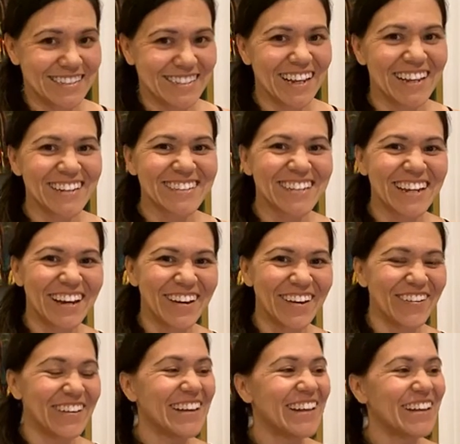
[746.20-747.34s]
so
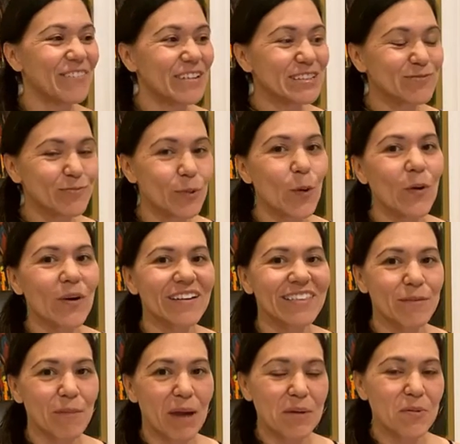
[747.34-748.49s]
it was more
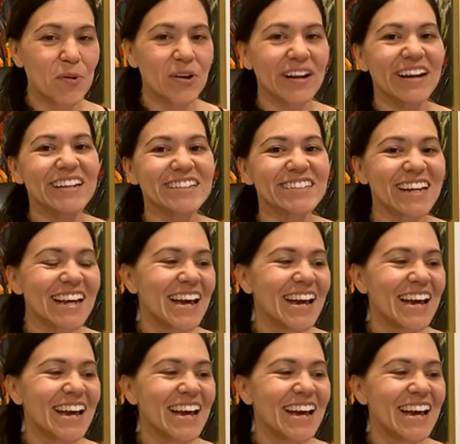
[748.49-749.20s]
than my mortgage.